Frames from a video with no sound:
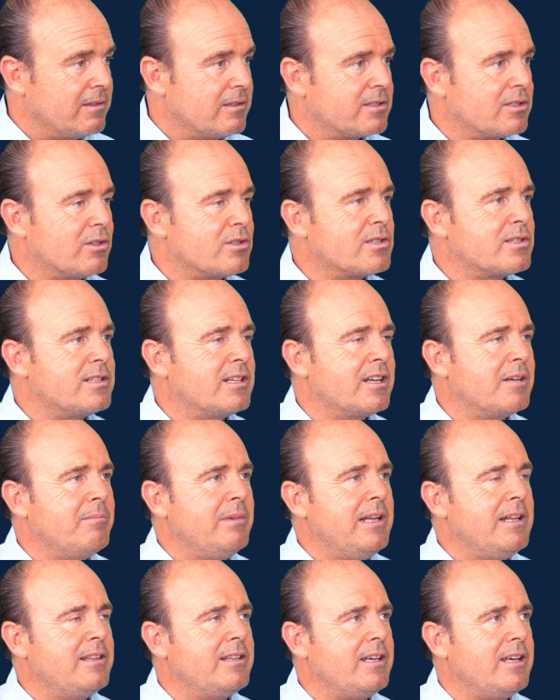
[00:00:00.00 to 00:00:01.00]
So
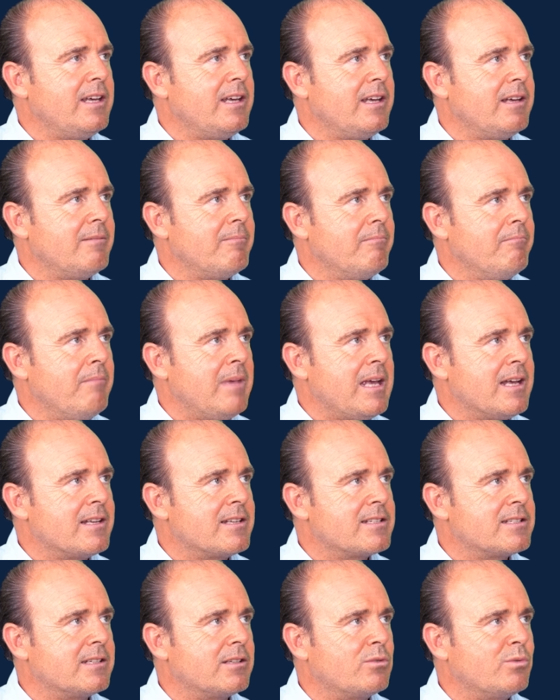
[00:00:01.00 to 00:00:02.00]
sustainability
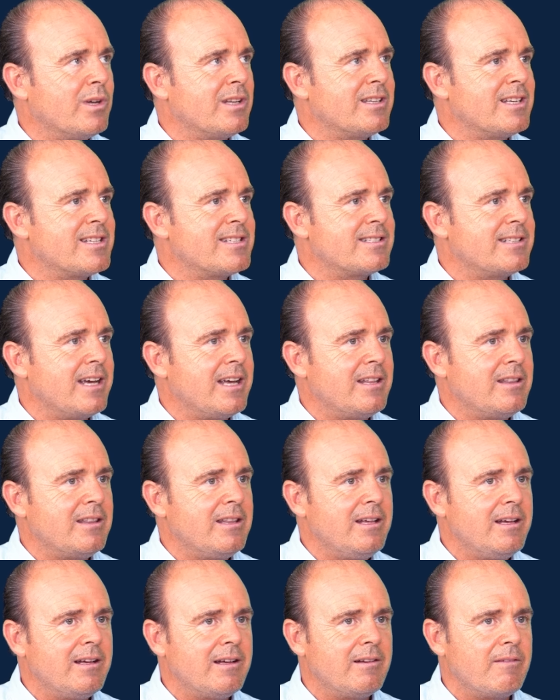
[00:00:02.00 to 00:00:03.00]
means to
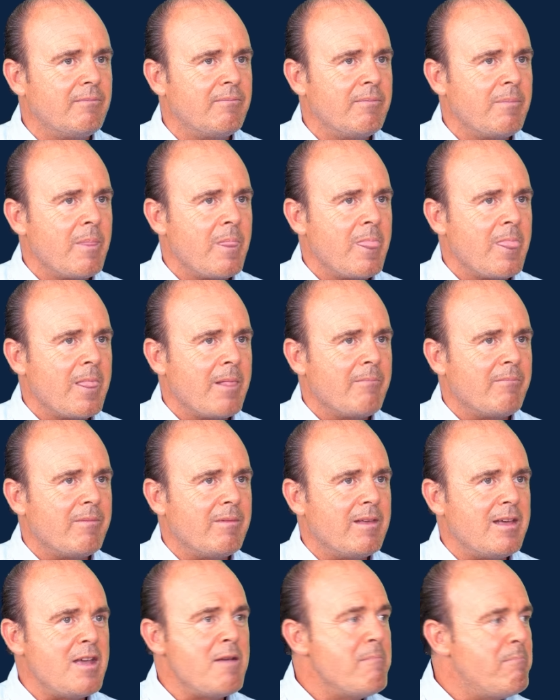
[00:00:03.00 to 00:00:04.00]
understand
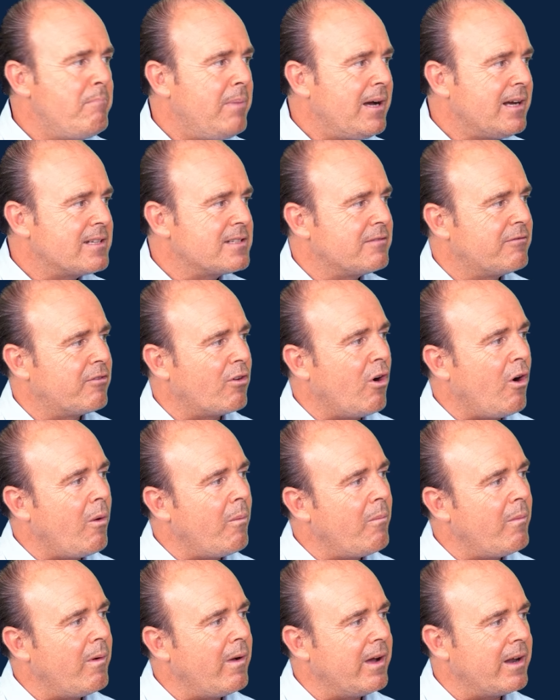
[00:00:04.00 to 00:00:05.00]
impacts
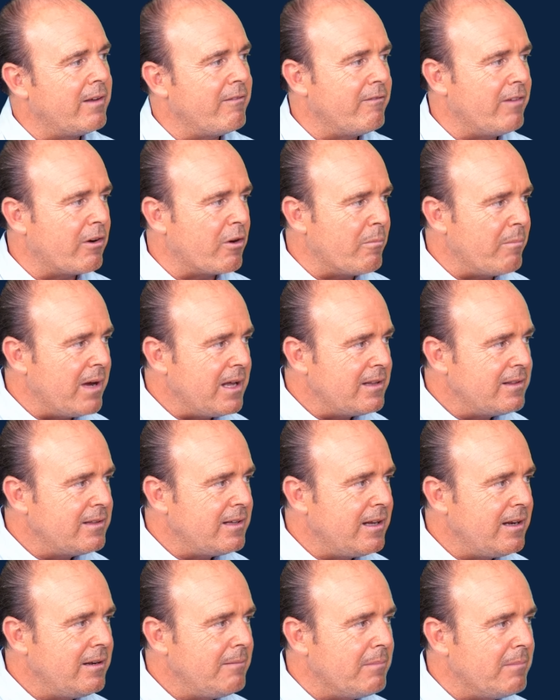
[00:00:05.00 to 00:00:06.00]
from an
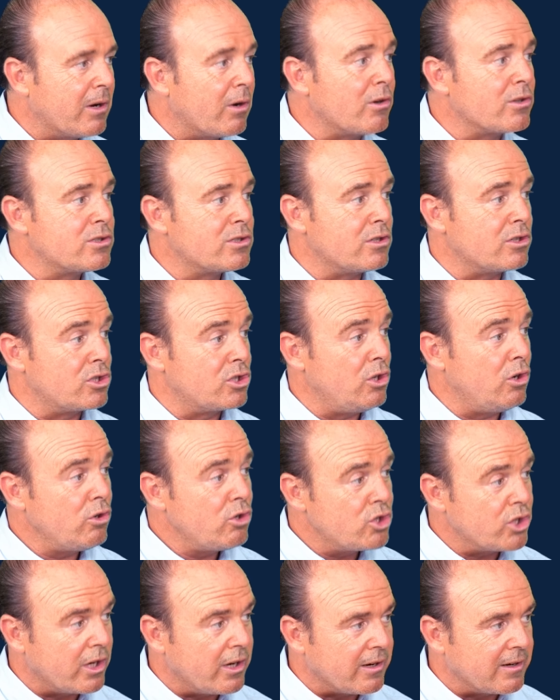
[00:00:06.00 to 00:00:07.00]
environmental but also
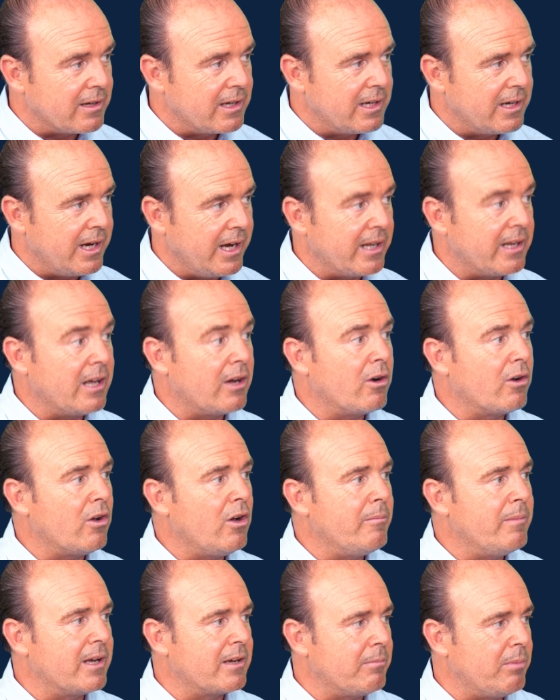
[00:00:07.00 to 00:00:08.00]
social and
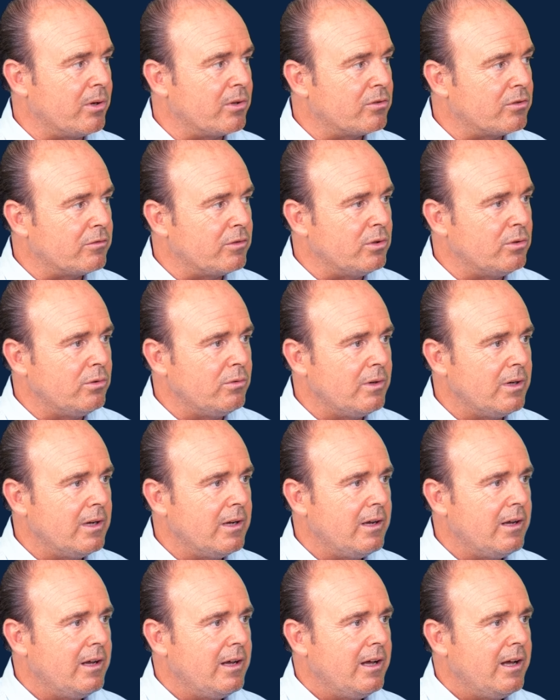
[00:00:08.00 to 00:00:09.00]
economic point of view,
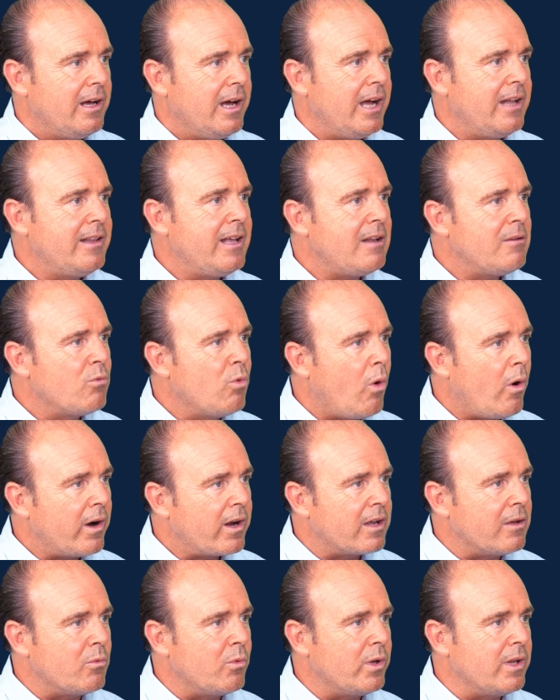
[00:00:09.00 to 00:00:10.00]
and then
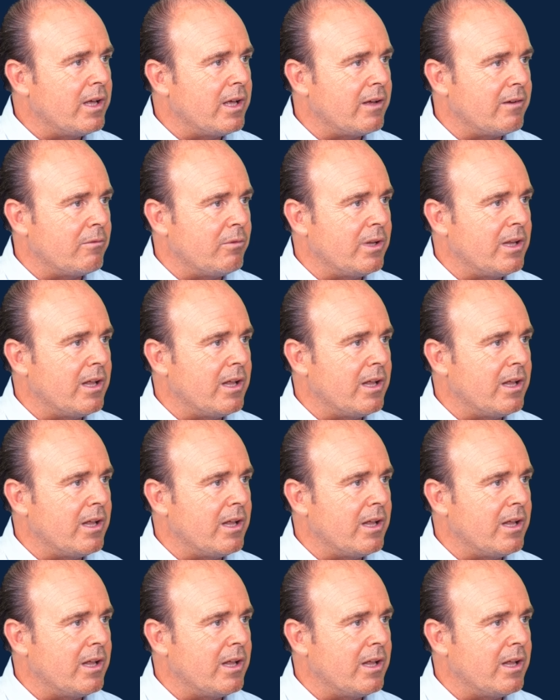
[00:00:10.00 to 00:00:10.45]
working with the